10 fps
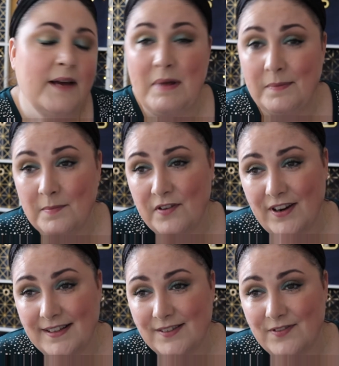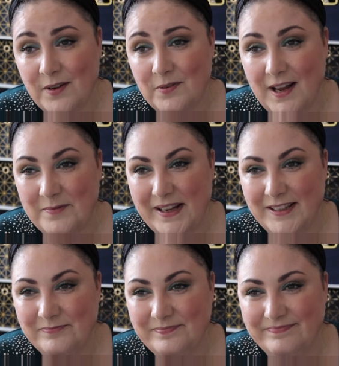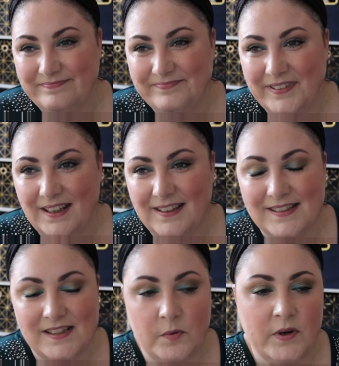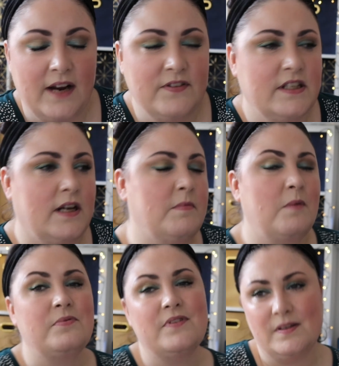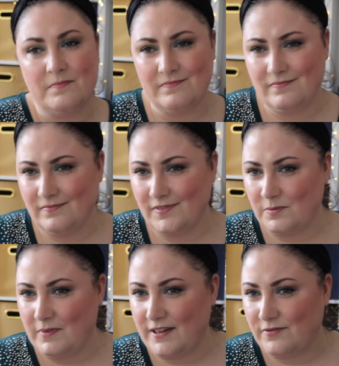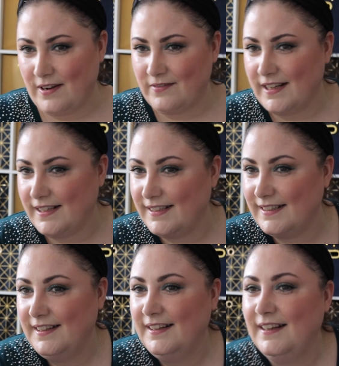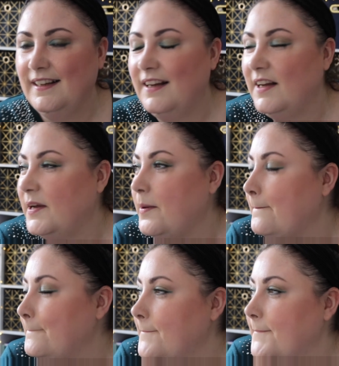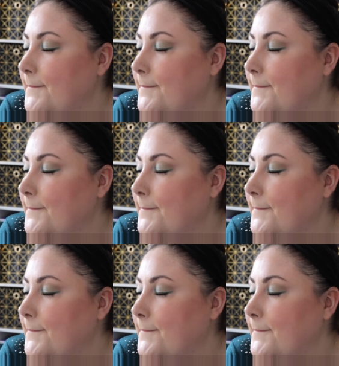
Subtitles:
maybe my friends if they will let me. But, so we're gonna have to come up with some ways around this. So